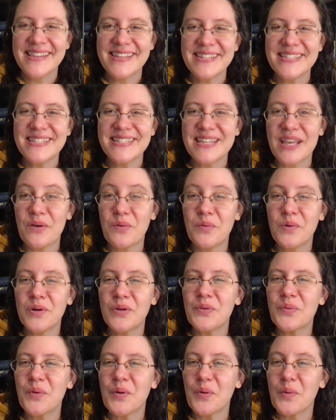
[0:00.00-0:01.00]
This is a
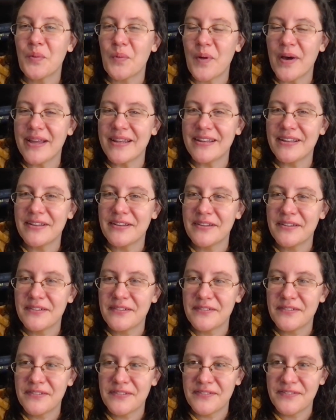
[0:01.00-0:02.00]
World War I
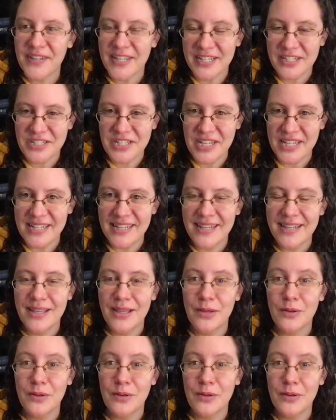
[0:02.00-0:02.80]
fiction